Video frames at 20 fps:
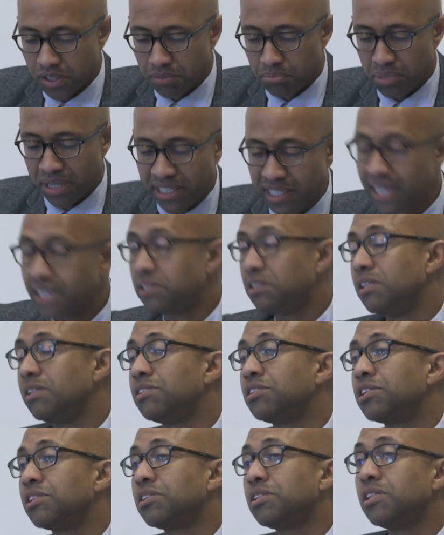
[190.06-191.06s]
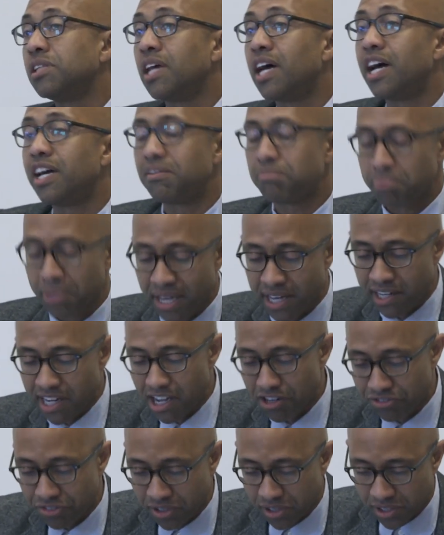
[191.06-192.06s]
By 1969,
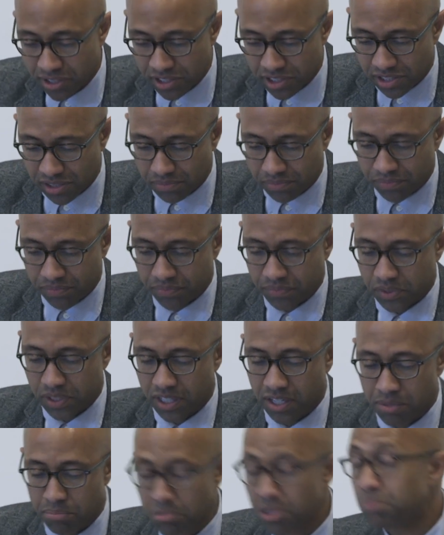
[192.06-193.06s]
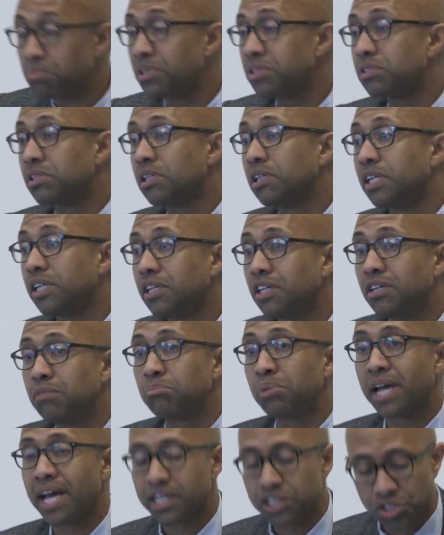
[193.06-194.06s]
Pan-Africanism, a commitment to linking
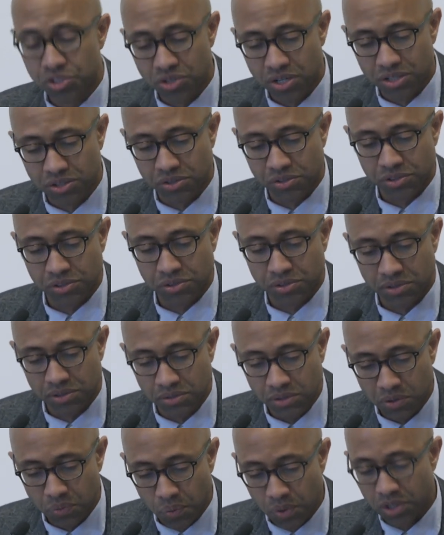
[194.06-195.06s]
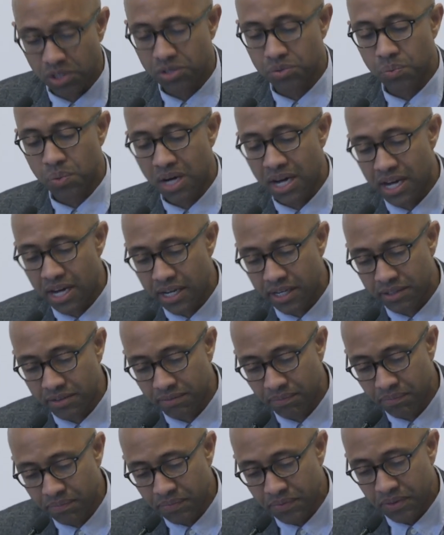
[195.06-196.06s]
black struggles worldwide,
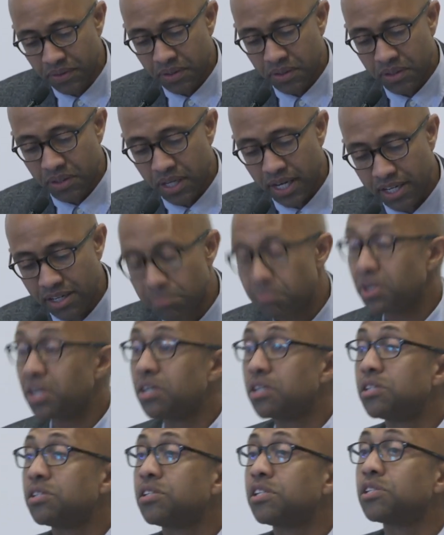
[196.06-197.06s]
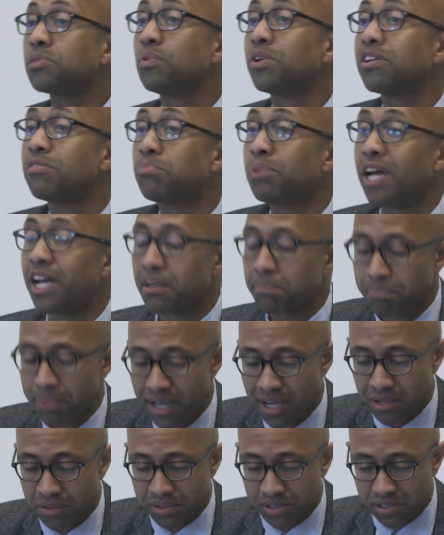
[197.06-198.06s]
had emerged as one of Black
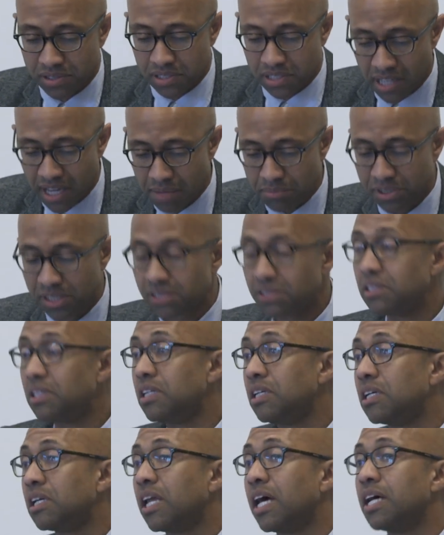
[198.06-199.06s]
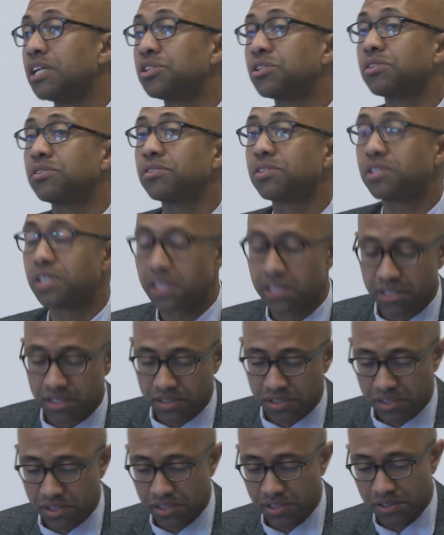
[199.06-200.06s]
Power's dominant ideological
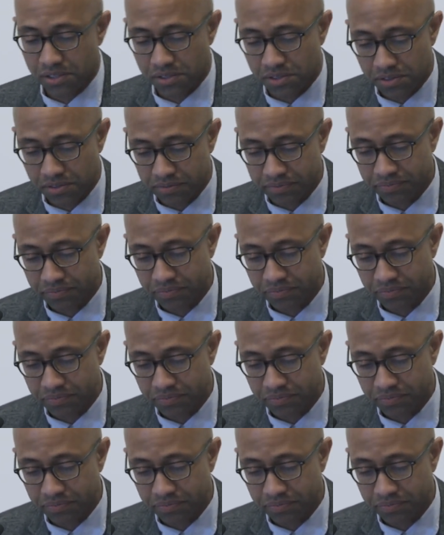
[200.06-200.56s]
tendencies.